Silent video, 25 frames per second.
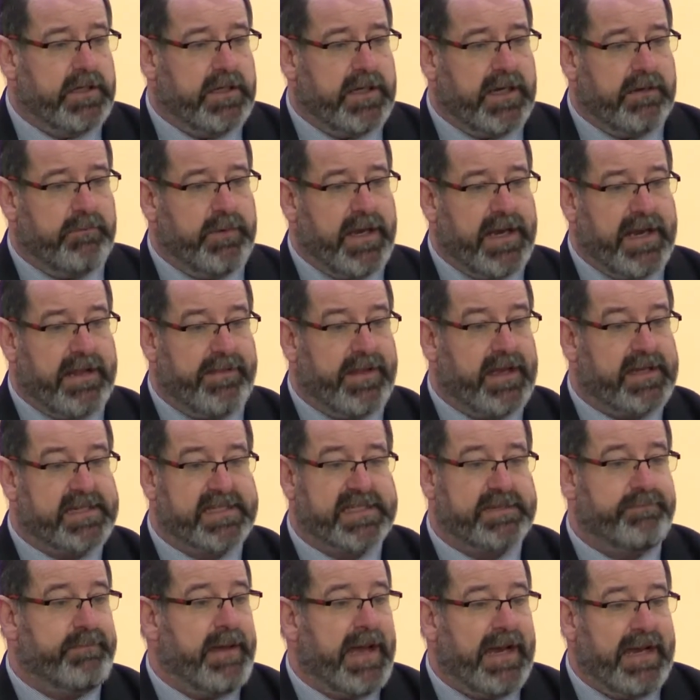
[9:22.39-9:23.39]
and we get that
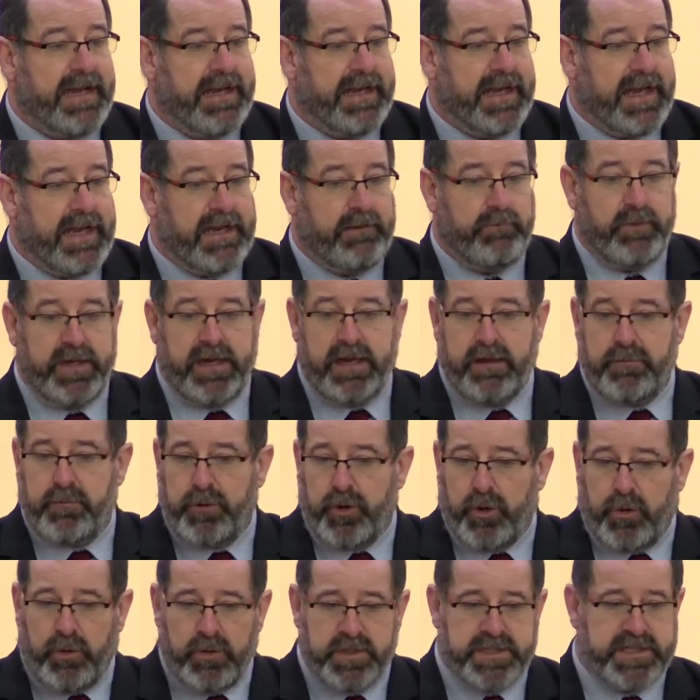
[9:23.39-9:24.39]
smell again, we
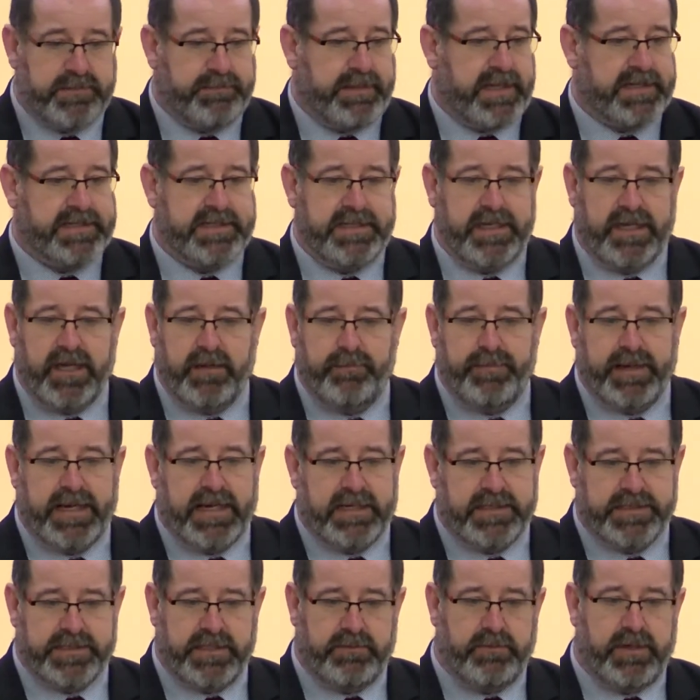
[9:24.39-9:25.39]
automatically go
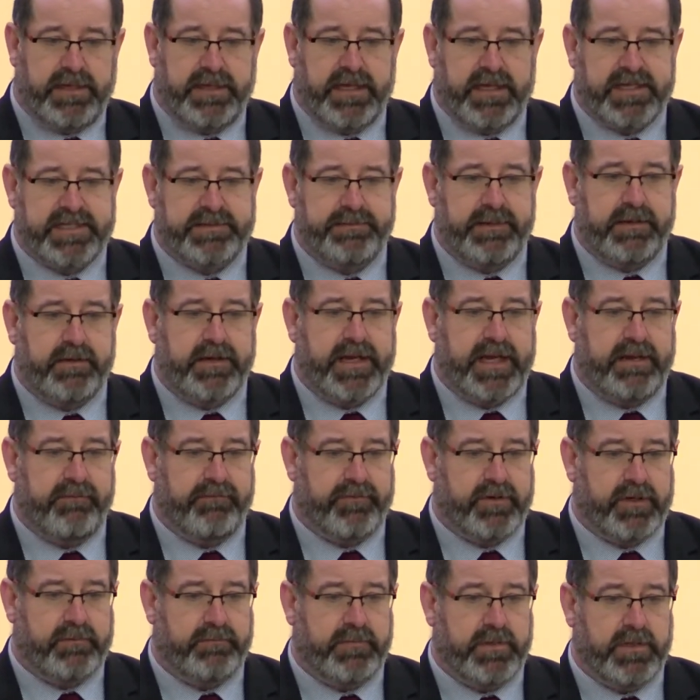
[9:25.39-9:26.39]
back to where that smell came
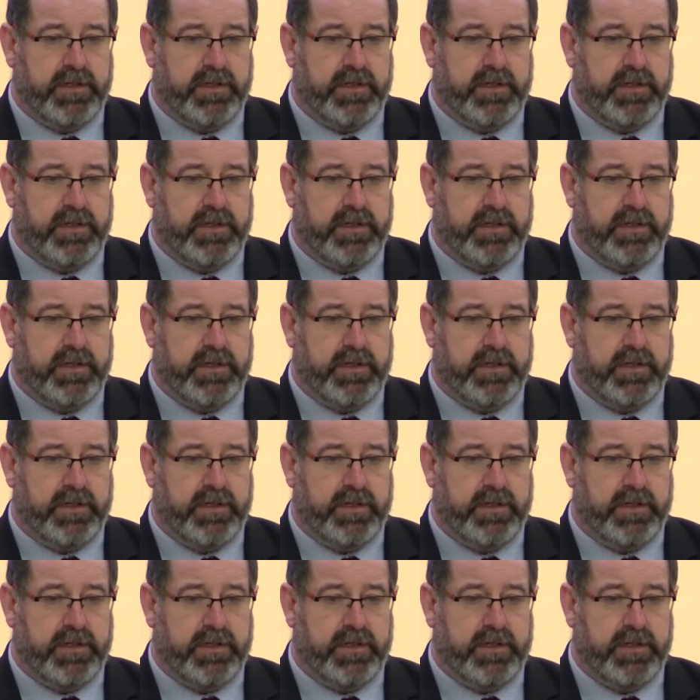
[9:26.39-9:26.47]
from.